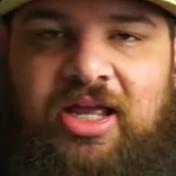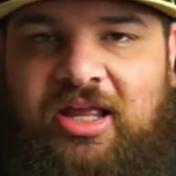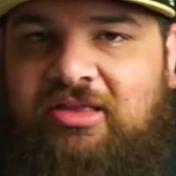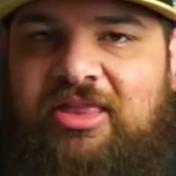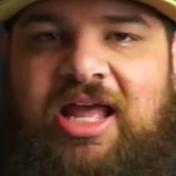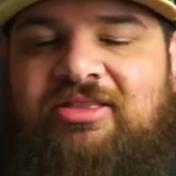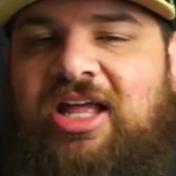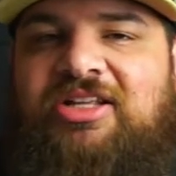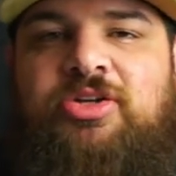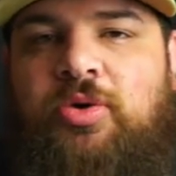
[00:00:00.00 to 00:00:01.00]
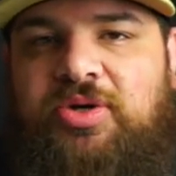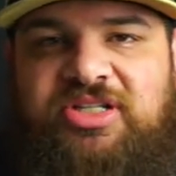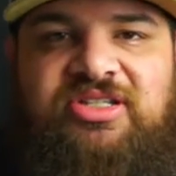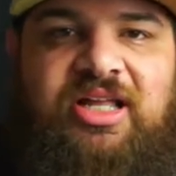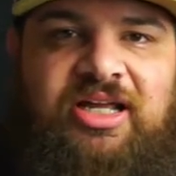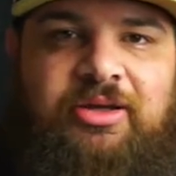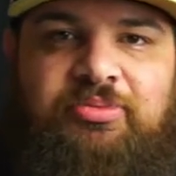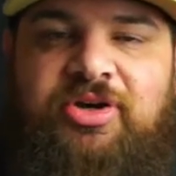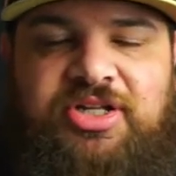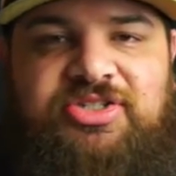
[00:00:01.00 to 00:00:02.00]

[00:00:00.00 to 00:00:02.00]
And that's always like a pretty